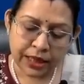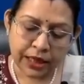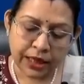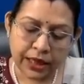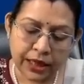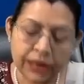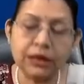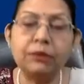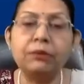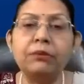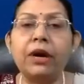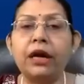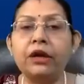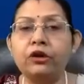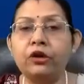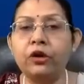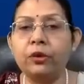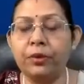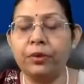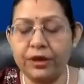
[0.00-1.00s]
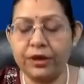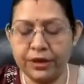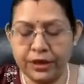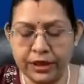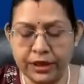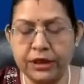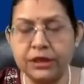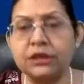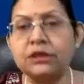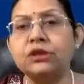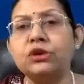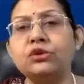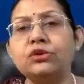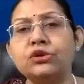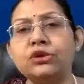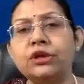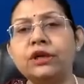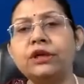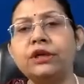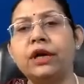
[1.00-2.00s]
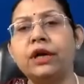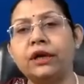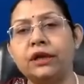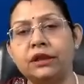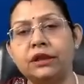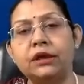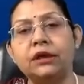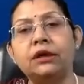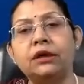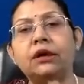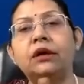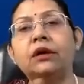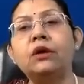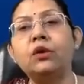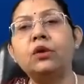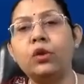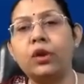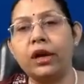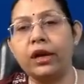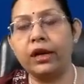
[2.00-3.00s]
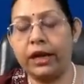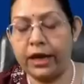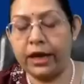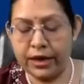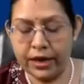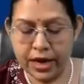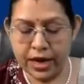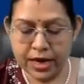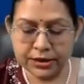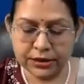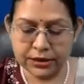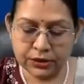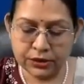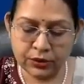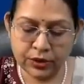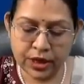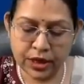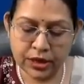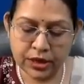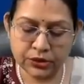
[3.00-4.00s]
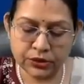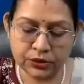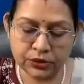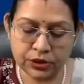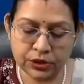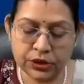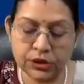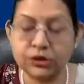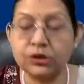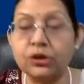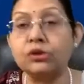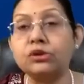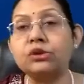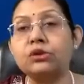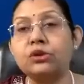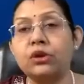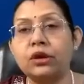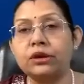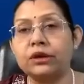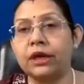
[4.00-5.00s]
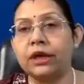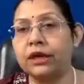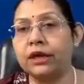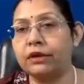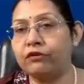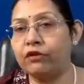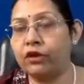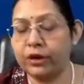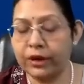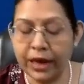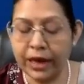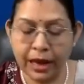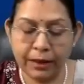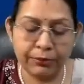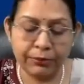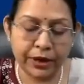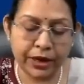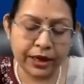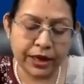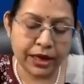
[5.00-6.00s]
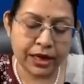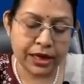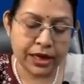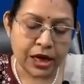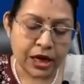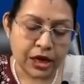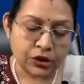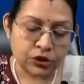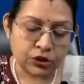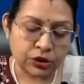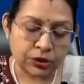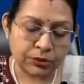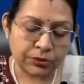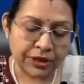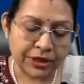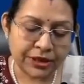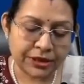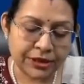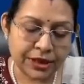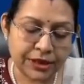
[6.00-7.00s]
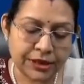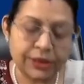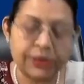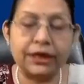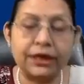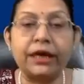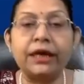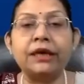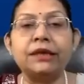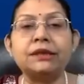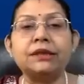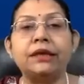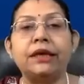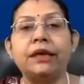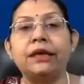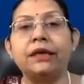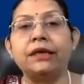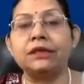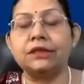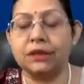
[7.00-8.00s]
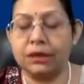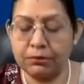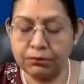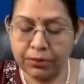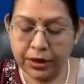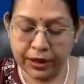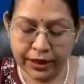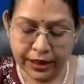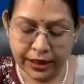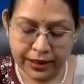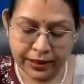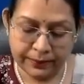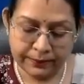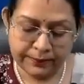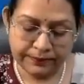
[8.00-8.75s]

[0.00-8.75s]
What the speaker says: And manure pit, it is usually done in the rural areas. Okay, so this is also not done for camp area. So the best answer is it is burial.